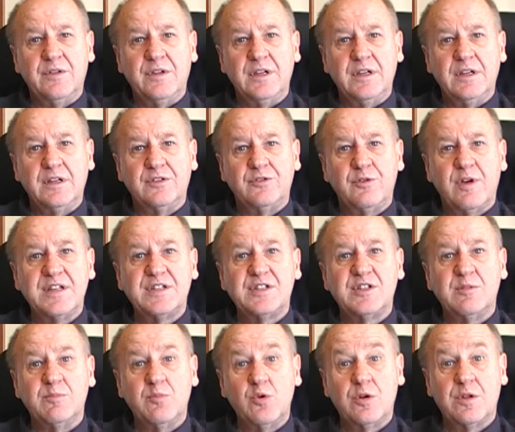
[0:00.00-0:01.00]
The address
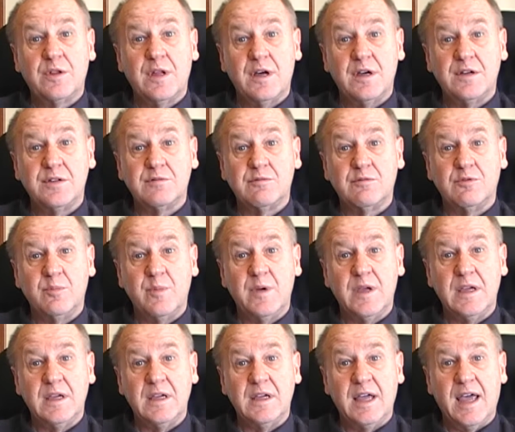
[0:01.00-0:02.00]
to book those will
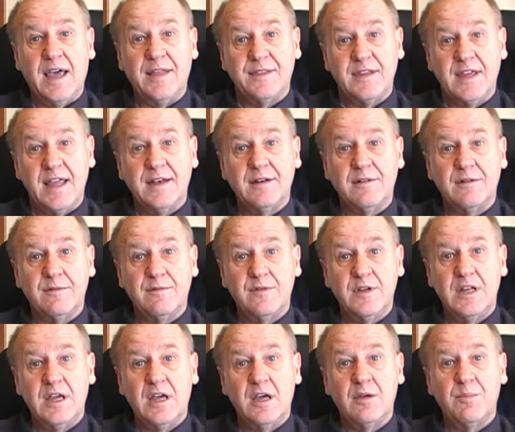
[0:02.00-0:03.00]
be at the end of the
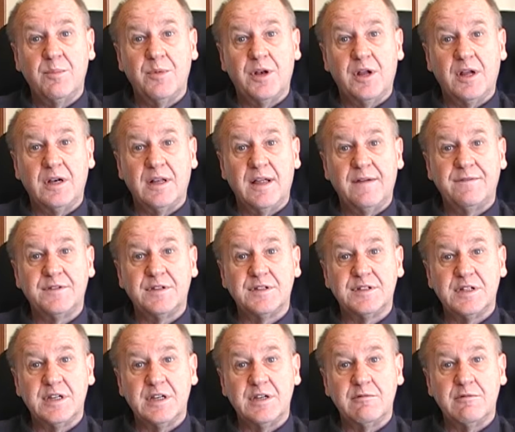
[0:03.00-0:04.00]
video, but I'd love to
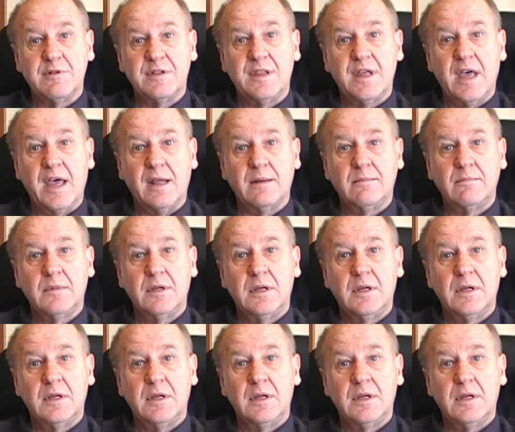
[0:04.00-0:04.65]
see you at that.